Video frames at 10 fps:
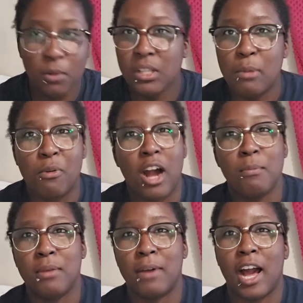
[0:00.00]
it really
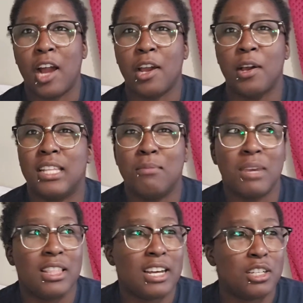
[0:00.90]
brought me back. When they
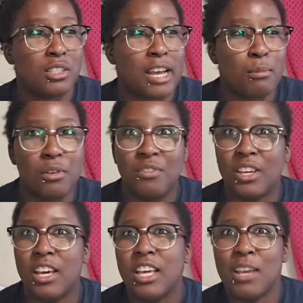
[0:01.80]
made that
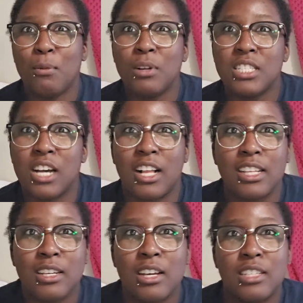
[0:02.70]
movie, they were
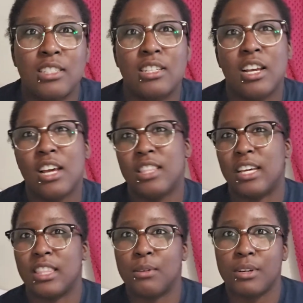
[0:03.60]
telling us
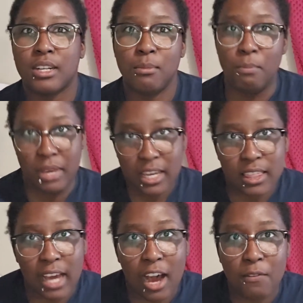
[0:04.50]
that they were gonna
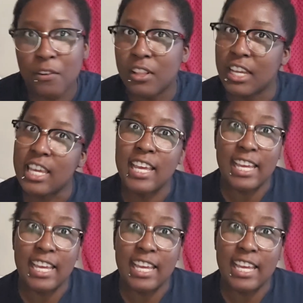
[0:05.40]
make that for like